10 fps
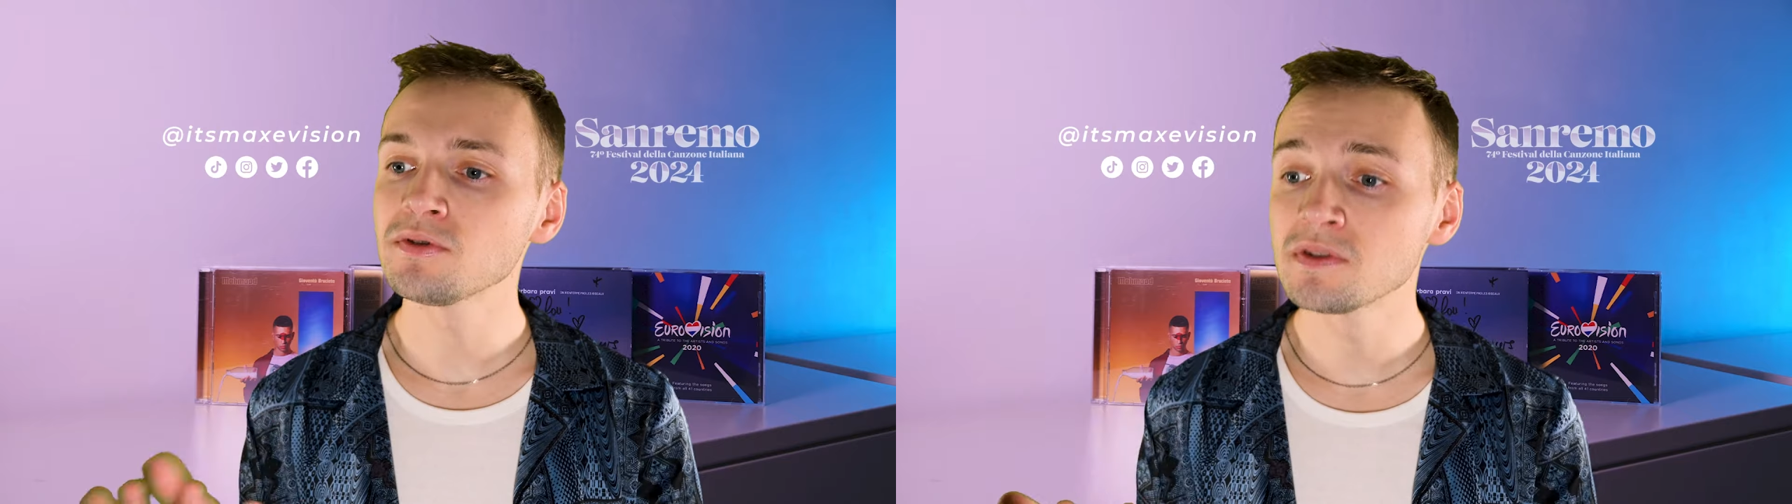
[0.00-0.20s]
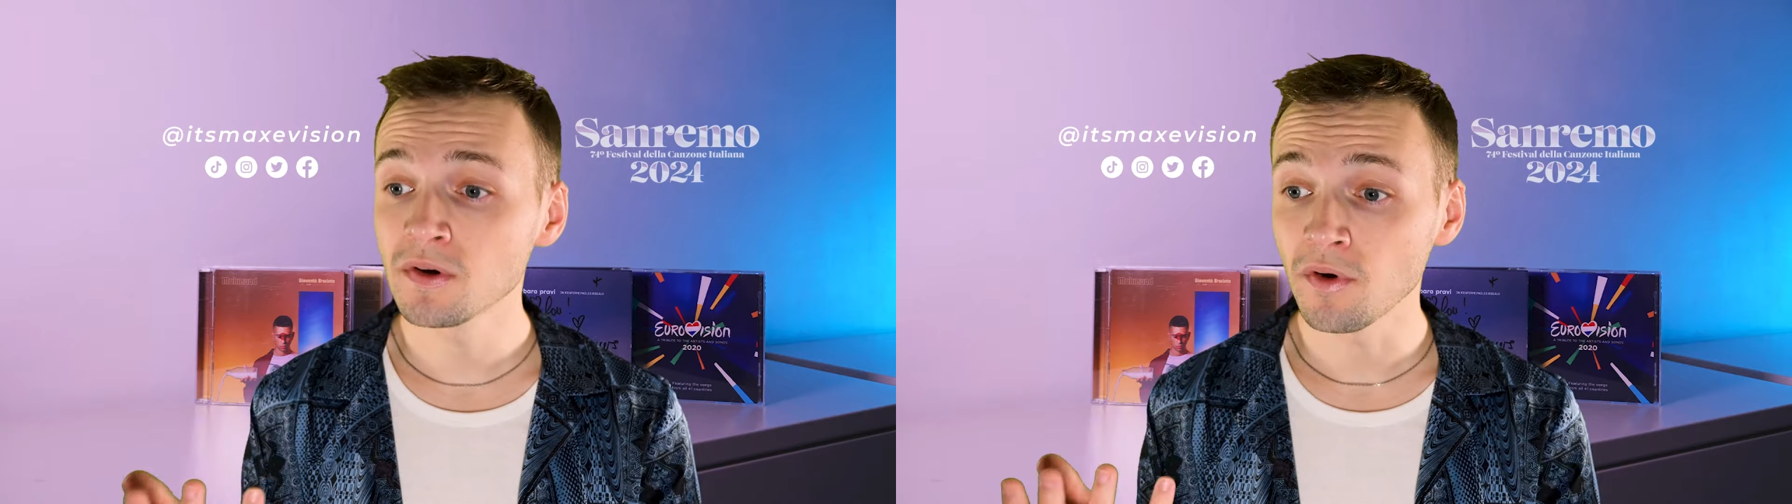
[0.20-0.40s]

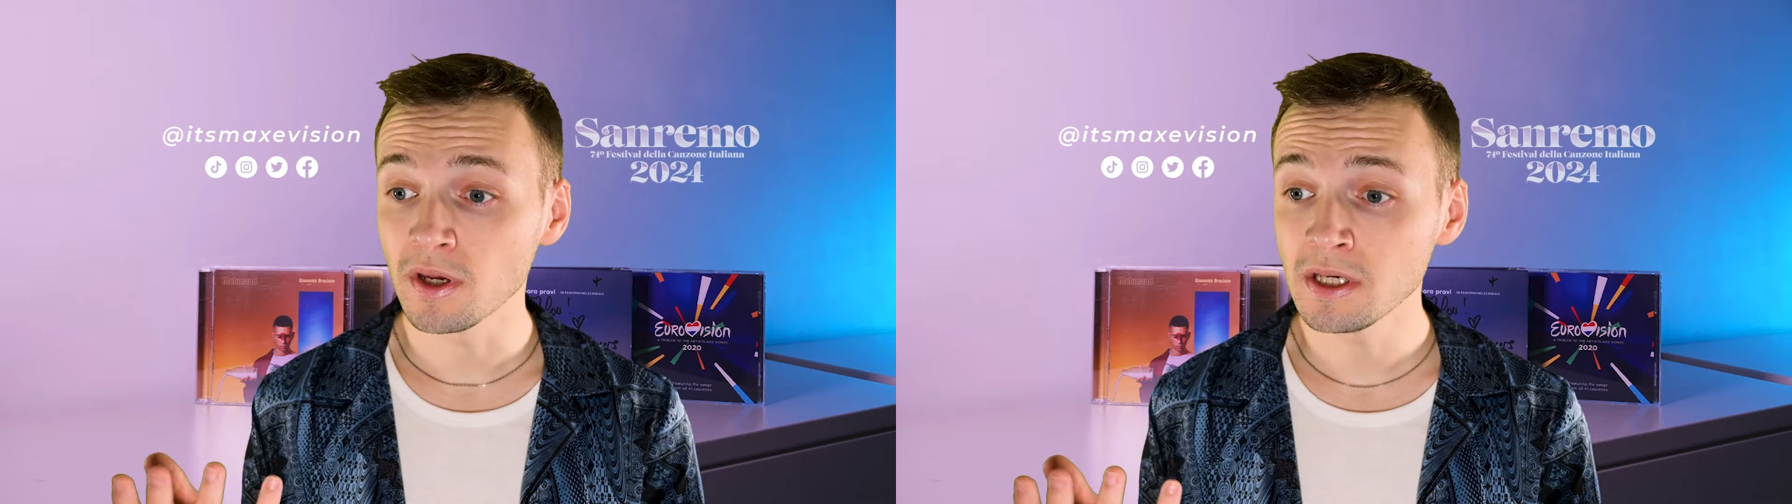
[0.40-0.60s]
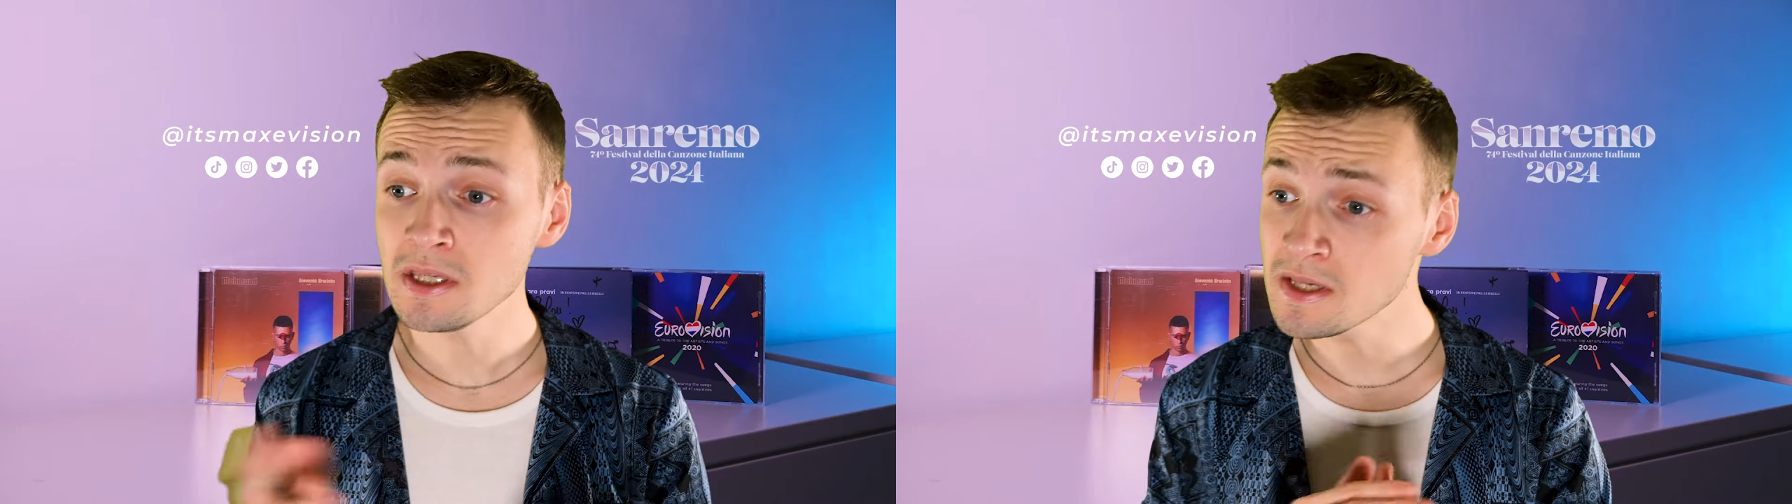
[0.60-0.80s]
to discover
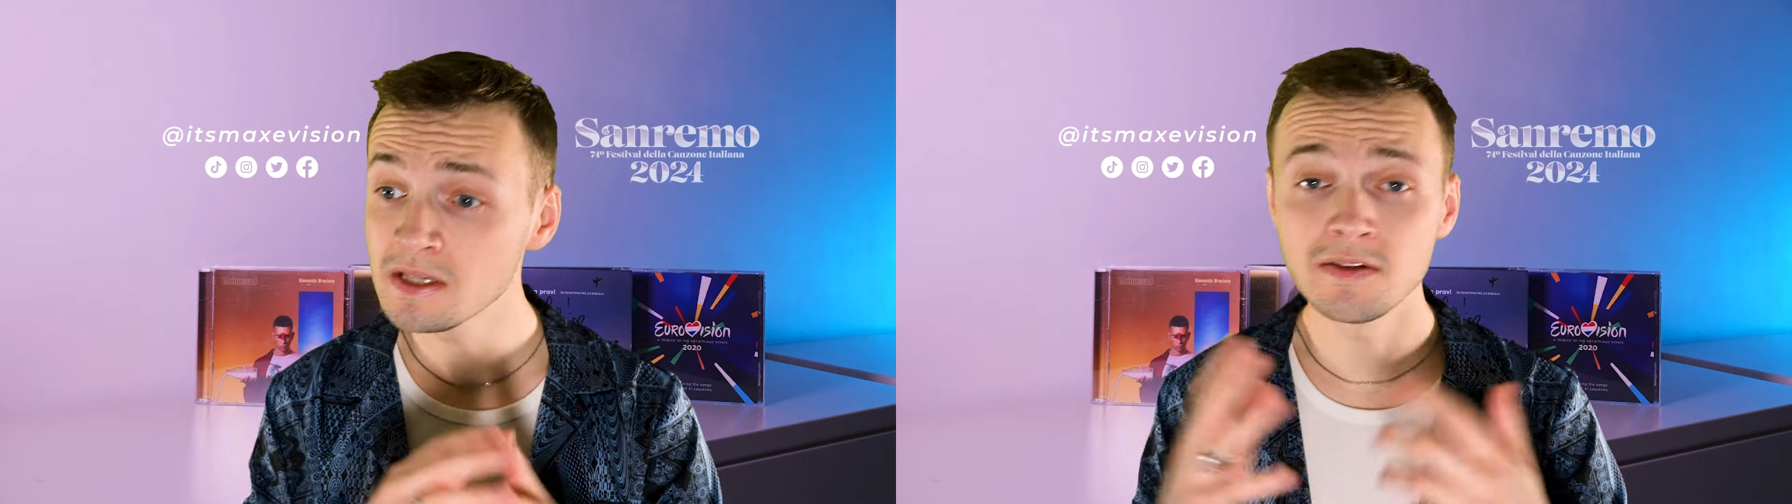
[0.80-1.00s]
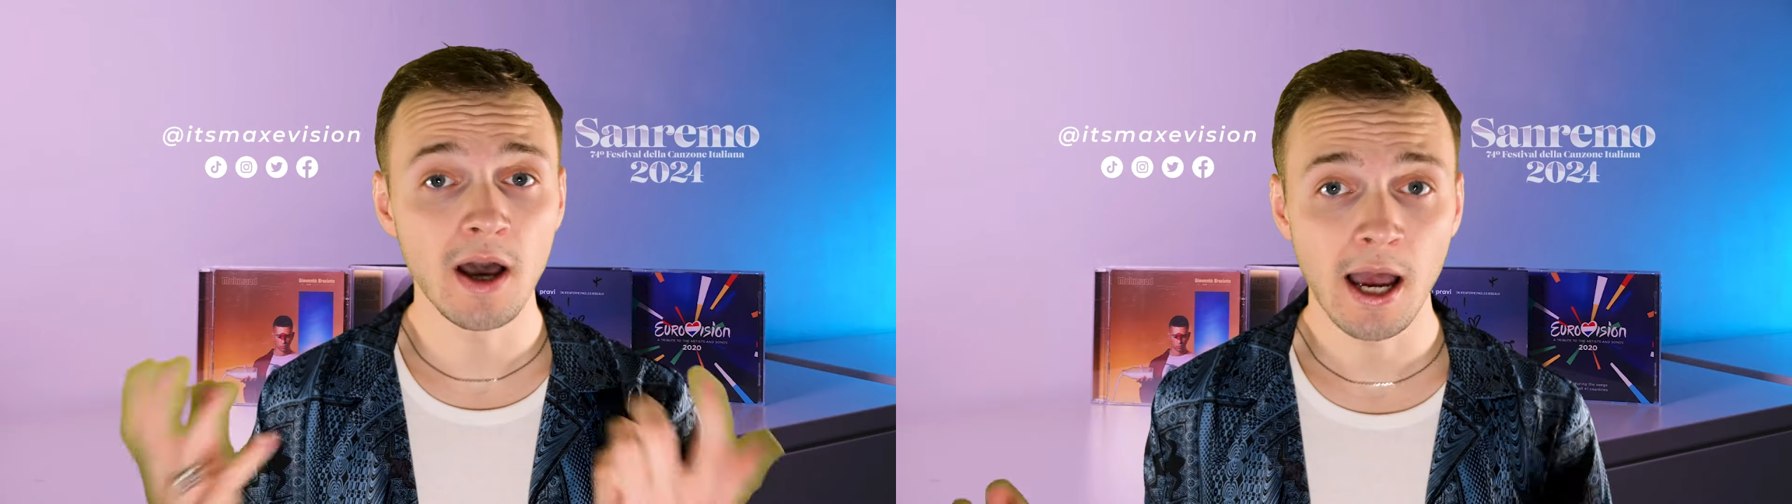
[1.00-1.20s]
if there
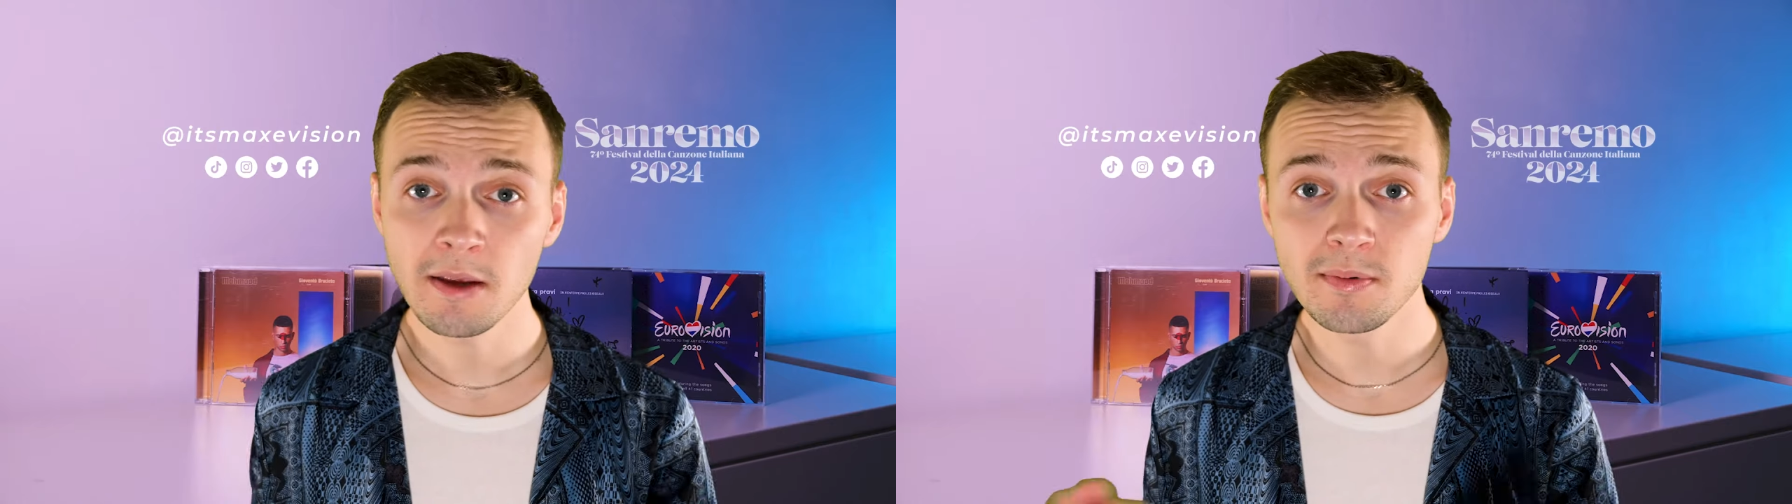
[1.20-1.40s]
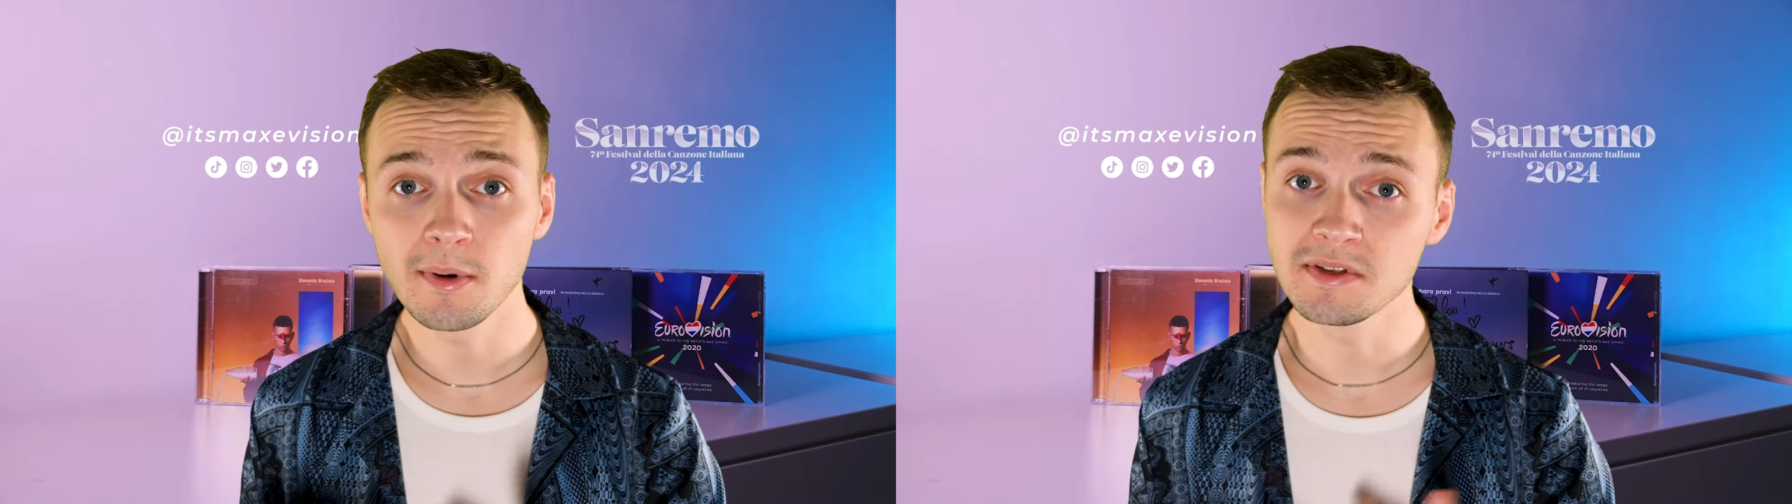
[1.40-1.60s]
is a
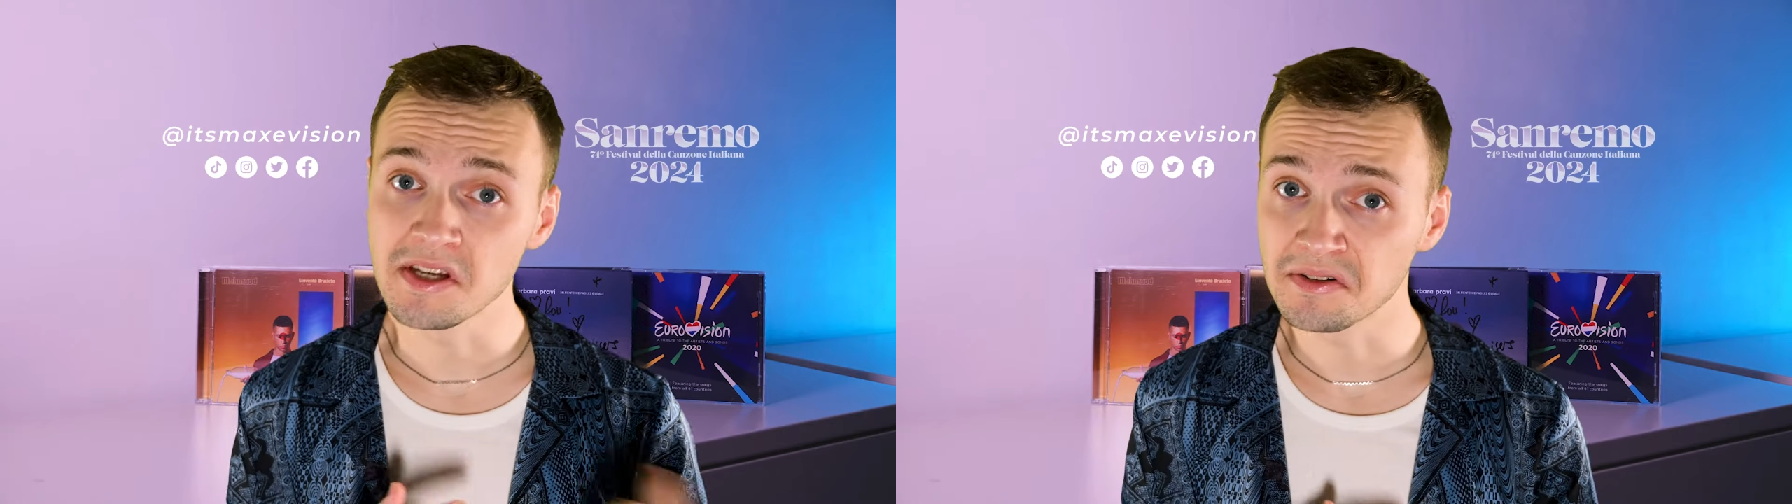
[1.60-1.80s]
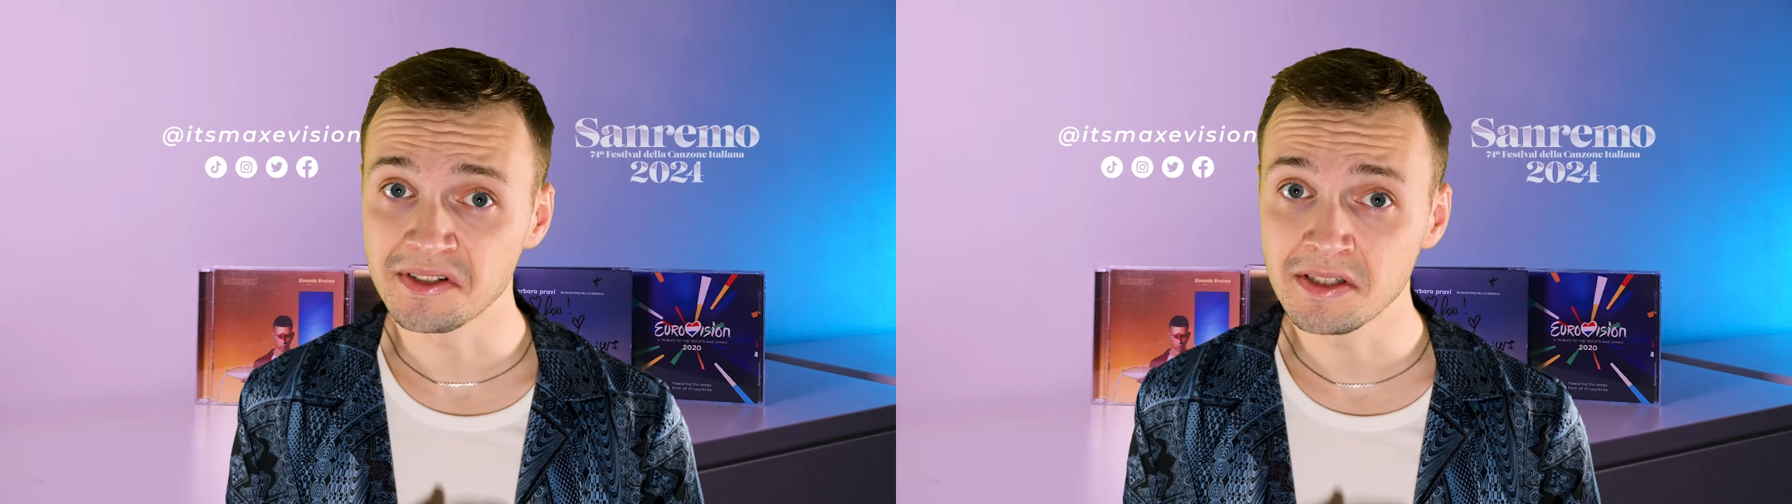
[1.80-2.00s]
hype about
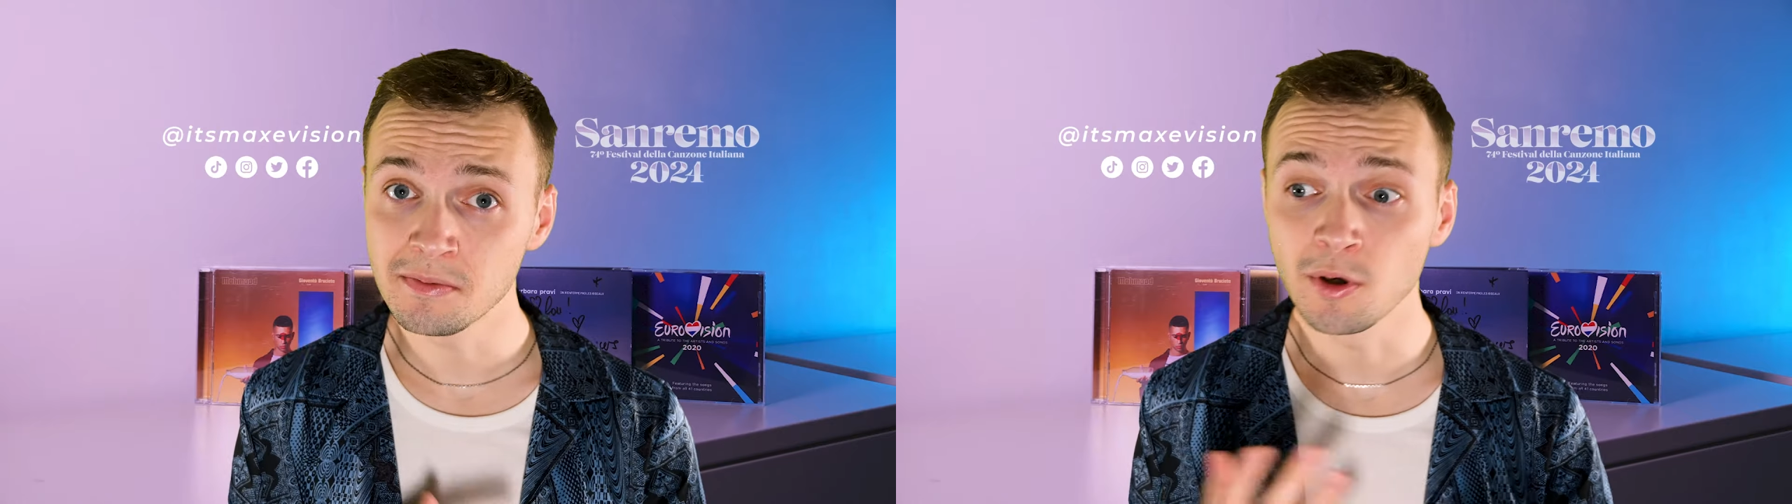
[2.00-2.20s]
the artist,